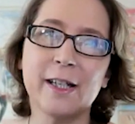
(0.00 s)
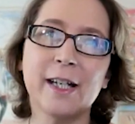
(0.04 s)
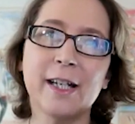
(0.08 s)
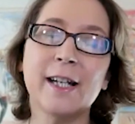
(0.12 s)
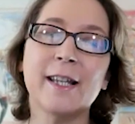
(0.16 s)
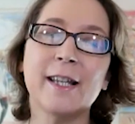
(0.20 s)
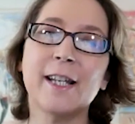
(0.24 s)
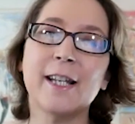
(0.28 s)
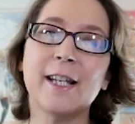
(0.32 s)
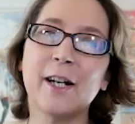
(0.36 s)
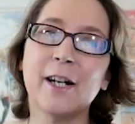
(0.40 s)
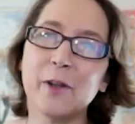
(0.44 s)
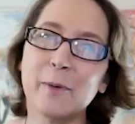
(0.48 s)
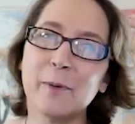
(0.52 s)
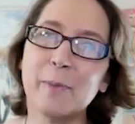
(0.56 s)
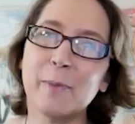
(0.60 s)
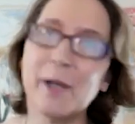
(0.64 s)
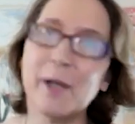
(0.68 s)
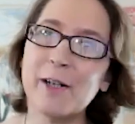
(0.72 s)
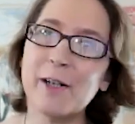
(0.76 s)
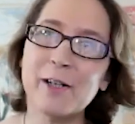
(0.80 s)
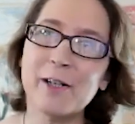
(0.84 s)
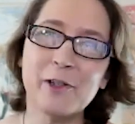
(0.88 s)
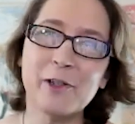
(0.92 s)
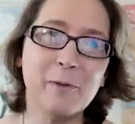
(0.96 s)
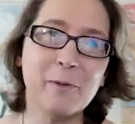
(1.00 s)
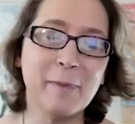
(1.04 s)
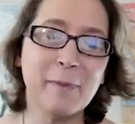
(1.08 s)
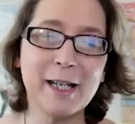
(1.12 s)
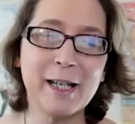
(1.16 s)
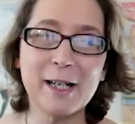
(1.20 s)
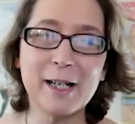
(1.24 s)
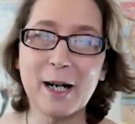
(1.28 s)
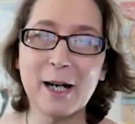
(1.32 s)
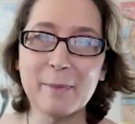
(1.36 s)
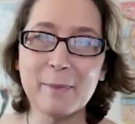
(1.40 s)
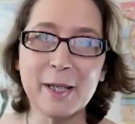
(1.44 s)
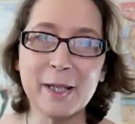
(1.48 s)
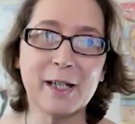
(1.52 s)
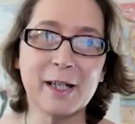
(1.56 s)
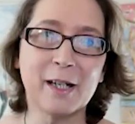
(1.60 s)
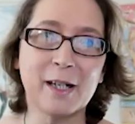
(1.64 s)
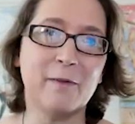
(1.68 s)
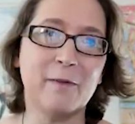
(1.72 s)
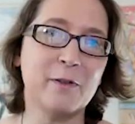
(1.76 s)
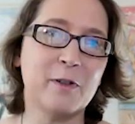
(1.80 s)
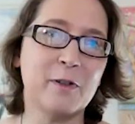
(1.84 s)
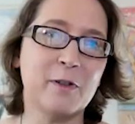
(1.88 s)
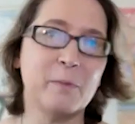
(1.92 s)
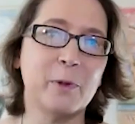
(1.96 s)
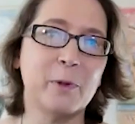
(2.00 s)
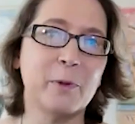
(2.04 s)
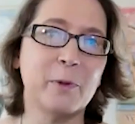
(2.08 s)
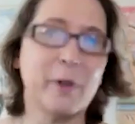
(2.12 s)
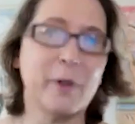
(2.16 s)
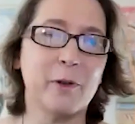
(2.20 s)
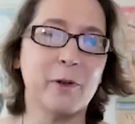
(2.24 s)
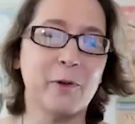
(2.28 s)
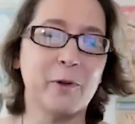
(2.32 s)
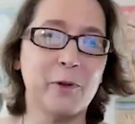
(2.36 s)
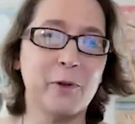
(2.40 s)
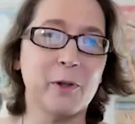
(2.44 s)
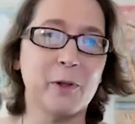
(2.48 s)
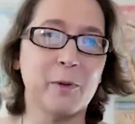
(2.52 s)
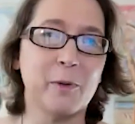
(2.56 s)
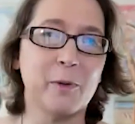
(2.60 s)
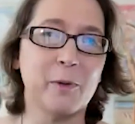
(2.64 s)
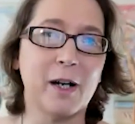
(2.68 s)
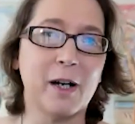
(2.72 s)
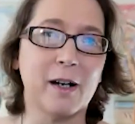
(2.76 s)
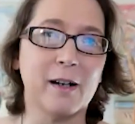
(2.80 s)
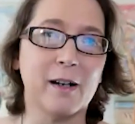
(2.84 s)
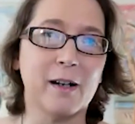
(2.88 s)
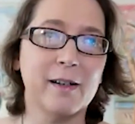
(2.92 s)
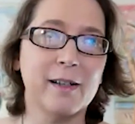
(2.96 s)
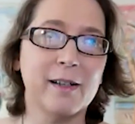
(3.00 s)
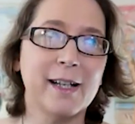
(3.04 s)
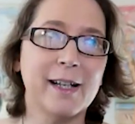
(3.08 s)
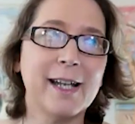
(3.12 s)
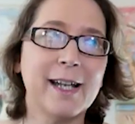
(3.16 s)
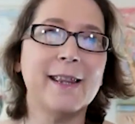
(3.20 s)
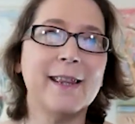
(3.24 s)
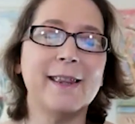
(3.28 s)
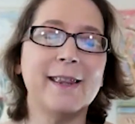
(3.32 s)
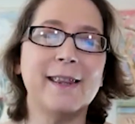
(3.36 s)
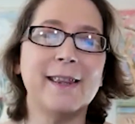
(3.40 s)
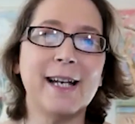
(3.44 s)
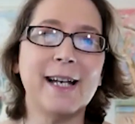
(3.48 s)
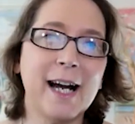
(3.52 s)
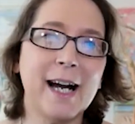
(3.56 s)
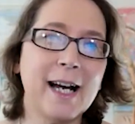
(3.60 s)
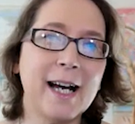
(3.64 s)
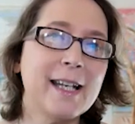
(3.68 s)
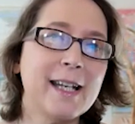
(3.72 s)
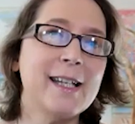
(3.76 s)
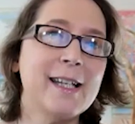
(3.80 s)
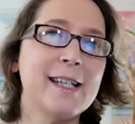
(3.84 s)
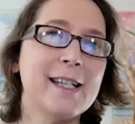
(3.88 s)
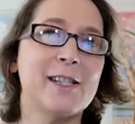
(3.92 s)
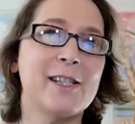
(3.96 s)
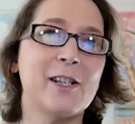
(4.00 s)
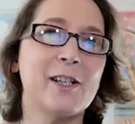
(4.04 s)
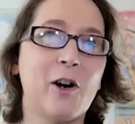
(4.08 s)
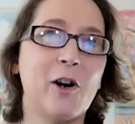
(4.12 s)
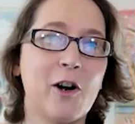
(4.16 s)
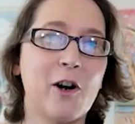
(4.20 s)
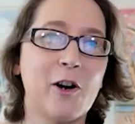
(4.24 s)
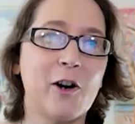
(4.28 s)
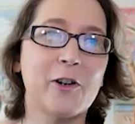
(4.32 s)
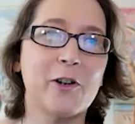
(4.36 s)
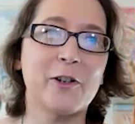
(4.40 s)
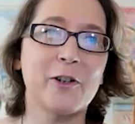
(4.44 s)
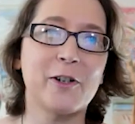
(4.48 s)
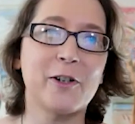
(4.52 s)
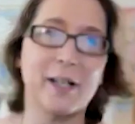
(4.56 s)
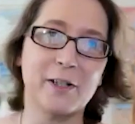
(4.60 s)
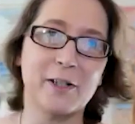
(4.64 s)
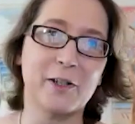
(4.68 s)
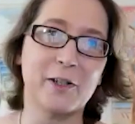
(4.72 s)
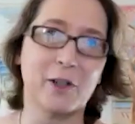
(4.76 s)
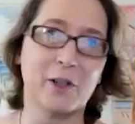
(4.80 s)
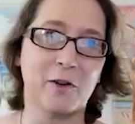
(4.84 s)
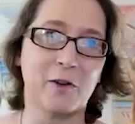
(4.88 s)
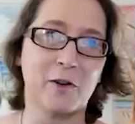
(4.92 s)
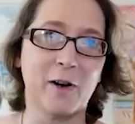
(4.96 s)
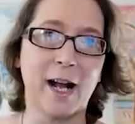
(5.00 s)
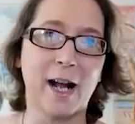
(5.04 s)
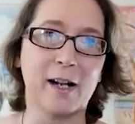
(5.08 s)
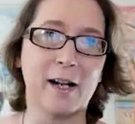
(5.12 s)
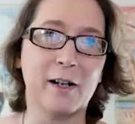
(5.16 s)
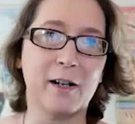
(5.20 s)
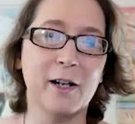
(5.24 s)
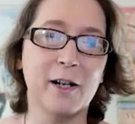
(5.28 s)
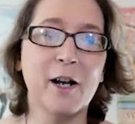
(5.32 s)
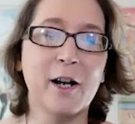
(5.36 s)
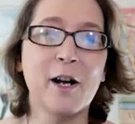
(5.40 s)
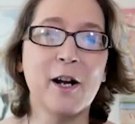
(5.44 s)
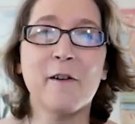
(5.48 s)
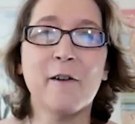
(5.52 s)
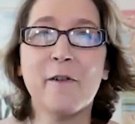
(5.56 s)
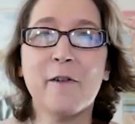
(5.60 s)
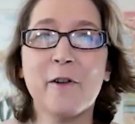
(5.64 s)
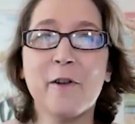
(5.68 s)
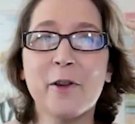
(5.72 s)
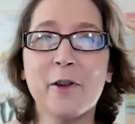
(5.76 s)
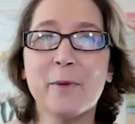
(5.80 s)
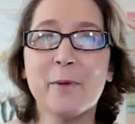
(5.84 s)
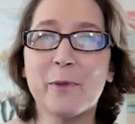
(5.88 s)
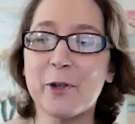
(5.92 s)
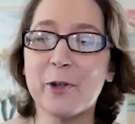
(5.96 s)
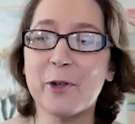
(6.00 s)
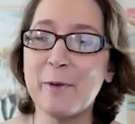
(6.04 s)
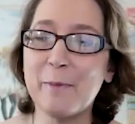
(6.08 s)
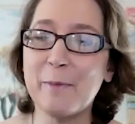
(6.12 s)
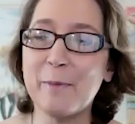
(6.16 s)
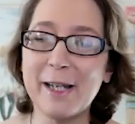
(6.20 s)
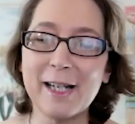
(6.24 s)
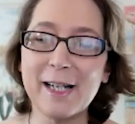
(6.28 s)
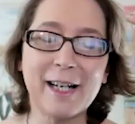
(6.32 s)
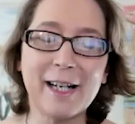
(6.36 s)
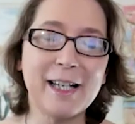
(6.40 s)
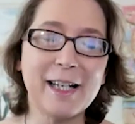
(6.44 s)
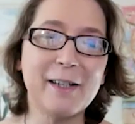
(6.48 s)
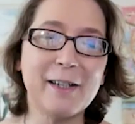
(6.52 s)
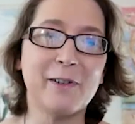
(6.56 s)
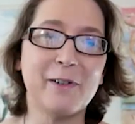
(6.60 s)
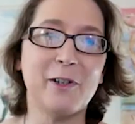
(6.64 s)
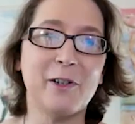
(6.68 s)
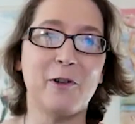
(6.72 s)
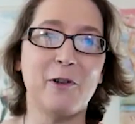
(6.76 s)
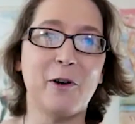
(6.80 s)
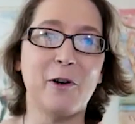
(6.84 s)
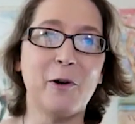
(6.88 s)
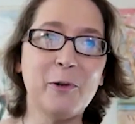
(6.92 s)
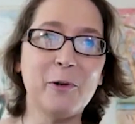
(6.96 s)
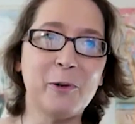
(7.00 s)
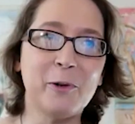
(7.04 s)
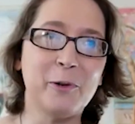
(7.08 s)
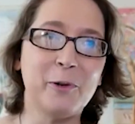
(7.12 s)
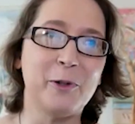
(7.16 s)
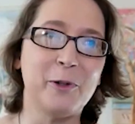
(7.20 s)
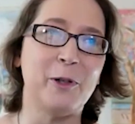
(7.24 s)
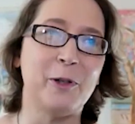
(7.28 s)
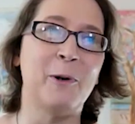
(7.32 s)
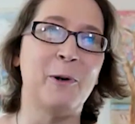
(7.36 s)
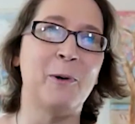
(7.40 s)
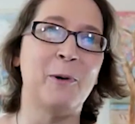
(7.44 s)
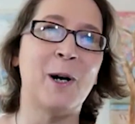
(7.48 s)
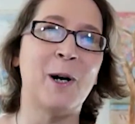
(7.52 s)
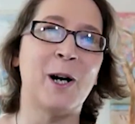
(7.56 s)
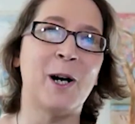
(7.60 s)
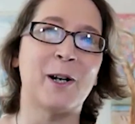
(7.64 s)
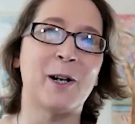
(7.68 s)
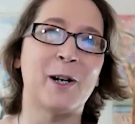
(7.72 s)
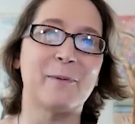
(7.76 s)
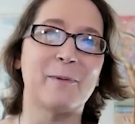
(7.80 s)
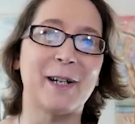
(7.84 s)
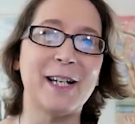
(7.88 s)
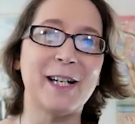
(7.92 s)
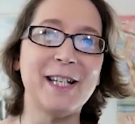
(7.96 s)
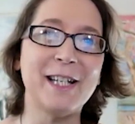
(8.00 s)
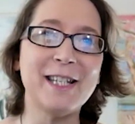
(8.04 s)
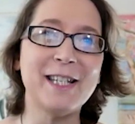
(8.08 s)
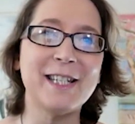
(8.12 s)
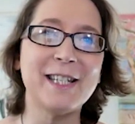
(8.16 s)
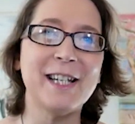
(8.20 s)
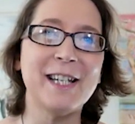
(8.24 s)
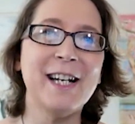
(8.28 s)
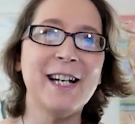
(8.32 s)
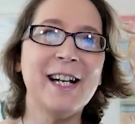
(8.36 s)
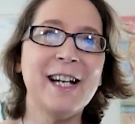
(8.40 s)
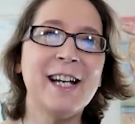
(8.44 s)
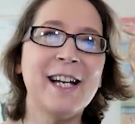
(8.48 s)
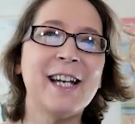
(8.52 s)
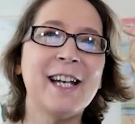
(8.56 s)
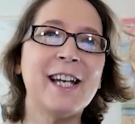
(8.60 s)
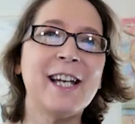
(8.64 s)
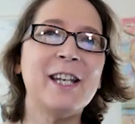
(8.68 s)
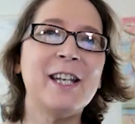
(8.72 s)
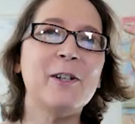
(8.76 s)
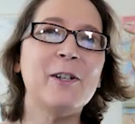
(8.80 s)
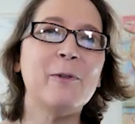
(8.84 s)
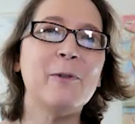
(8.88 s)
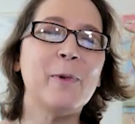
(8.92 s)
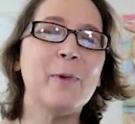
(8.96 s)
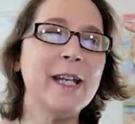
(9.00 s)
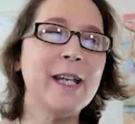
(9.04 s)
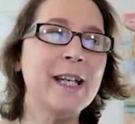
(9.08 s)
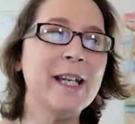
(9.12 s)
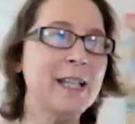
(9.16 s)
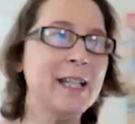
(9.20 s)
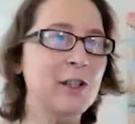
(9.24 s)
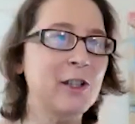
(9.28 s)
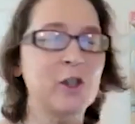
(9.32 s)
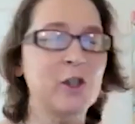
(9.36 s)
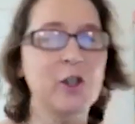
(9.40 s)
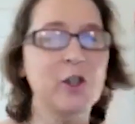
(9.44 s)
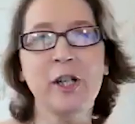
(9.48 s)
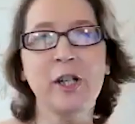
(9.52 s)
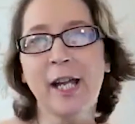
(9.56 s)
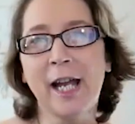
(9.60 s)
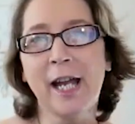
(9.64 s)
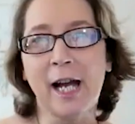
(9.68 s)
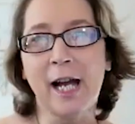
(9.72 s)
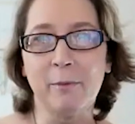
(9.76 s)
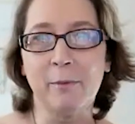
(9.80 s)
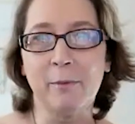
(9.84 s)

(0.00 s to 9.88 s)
The other part is you may not be comfortable with who you are. And that is a harder nut to crack. Furthermore, you may not even know who you are, right? And we can look at